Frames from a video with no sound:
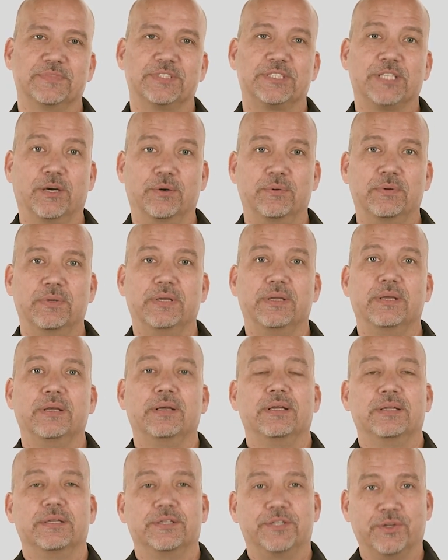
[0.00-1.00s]
So
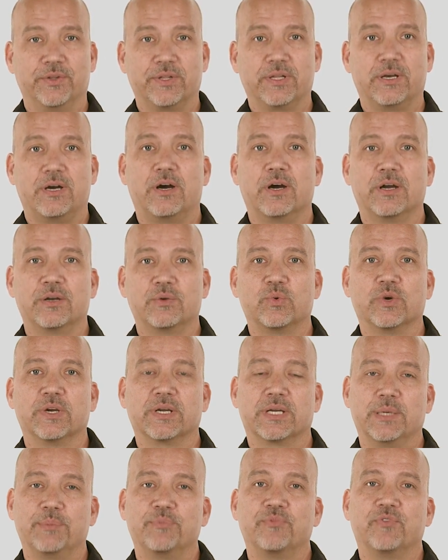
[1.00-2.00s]
do the hard
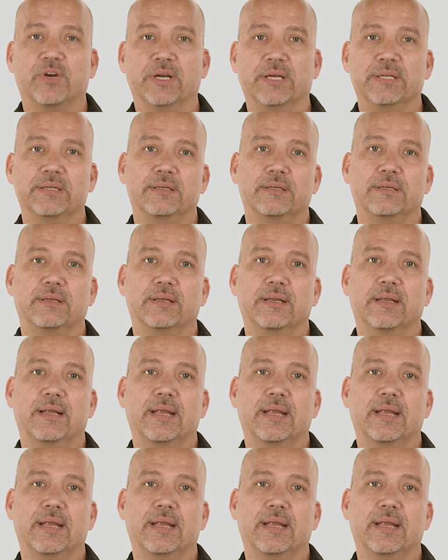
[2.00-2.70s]
work up front